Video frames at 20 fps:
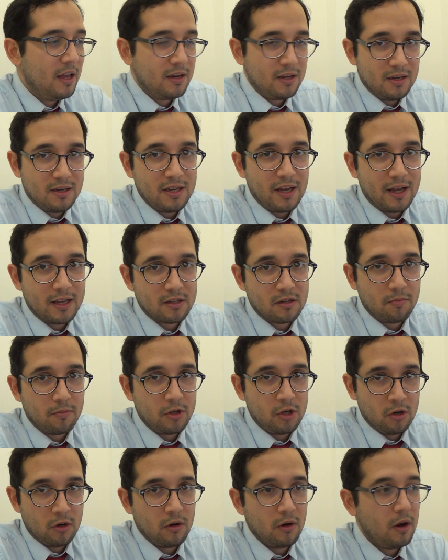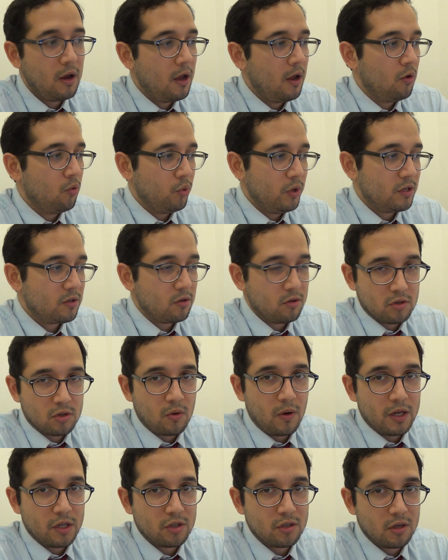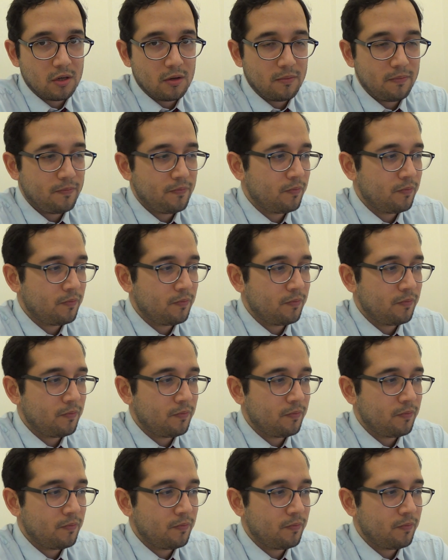to test your research question.